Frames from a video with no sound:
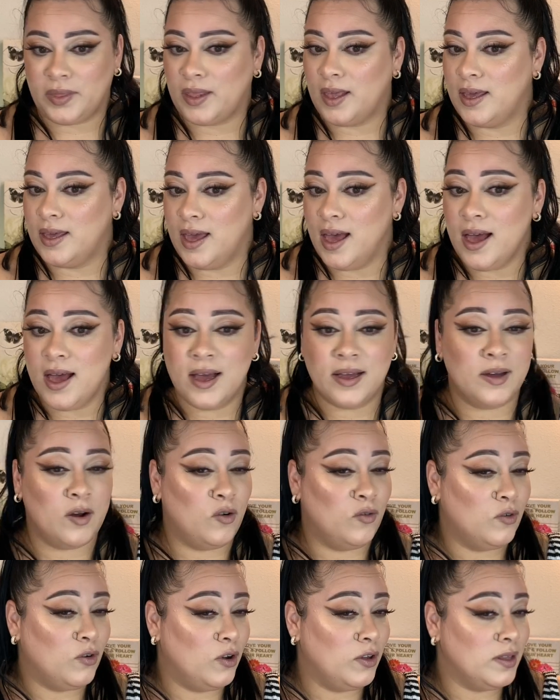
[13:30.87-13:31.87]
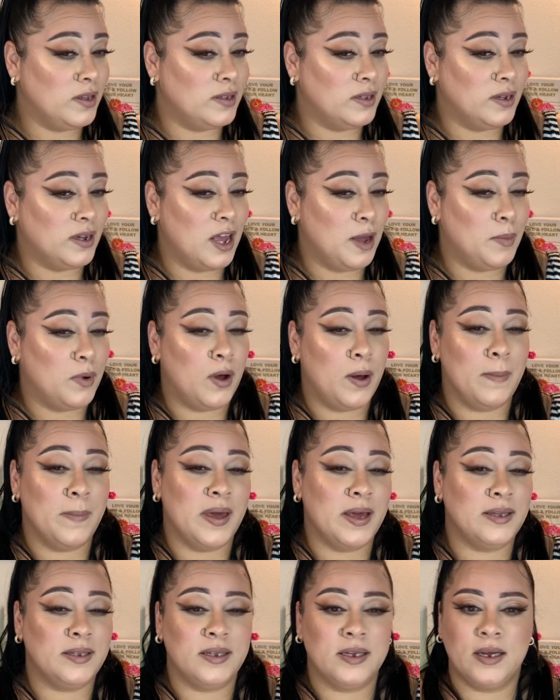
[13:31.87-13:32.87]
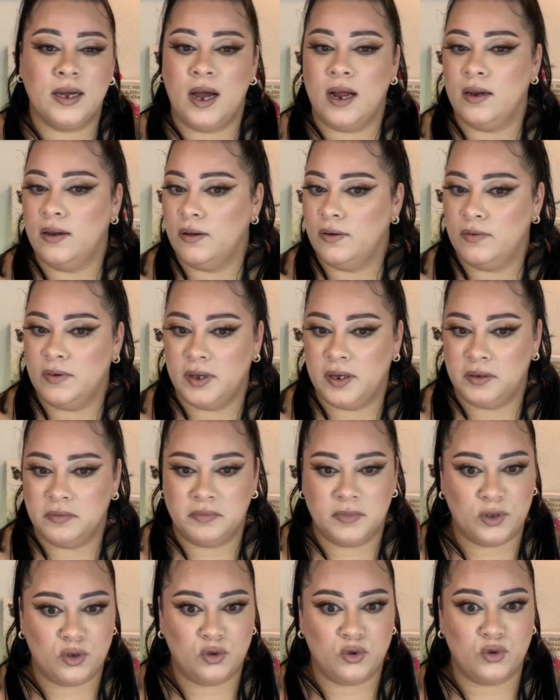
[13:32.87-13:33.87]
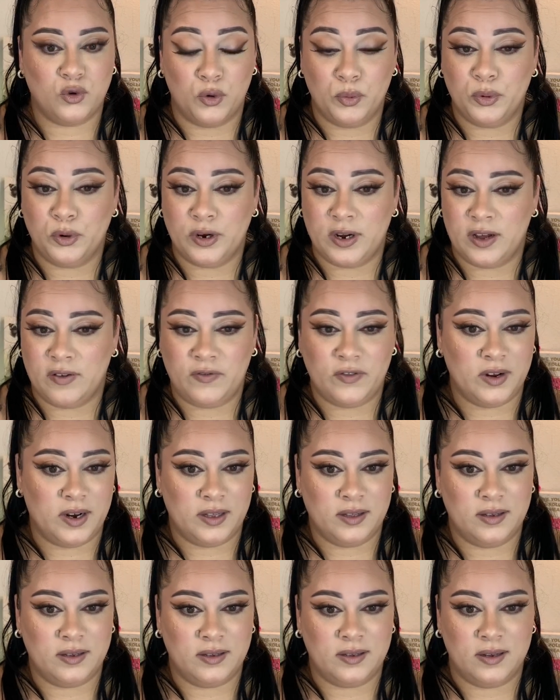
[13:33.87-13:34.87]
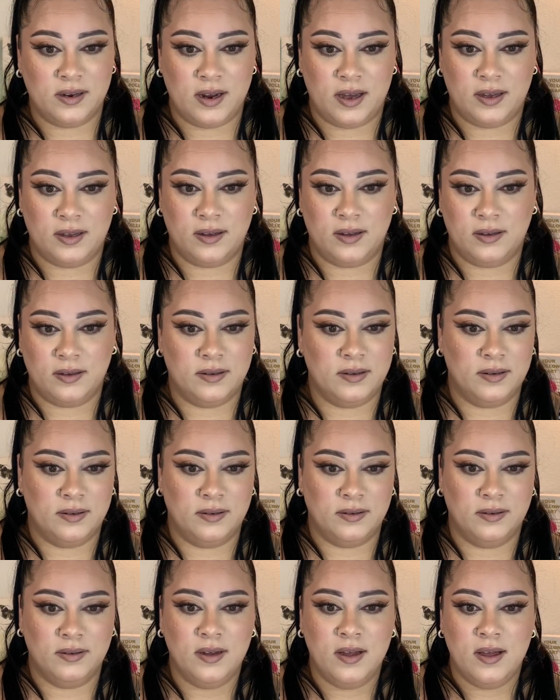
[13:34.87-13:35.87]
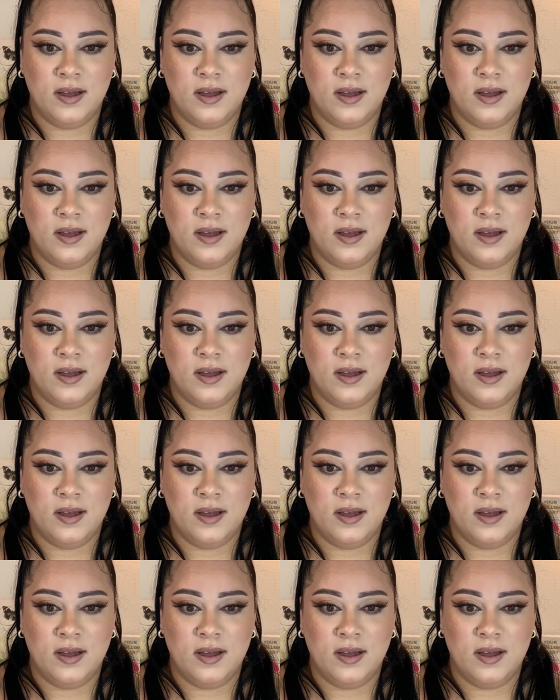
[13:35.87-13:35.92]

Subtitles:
yeah, overall this look came out amazing. I love it. It's so pretty. I feel like this is a good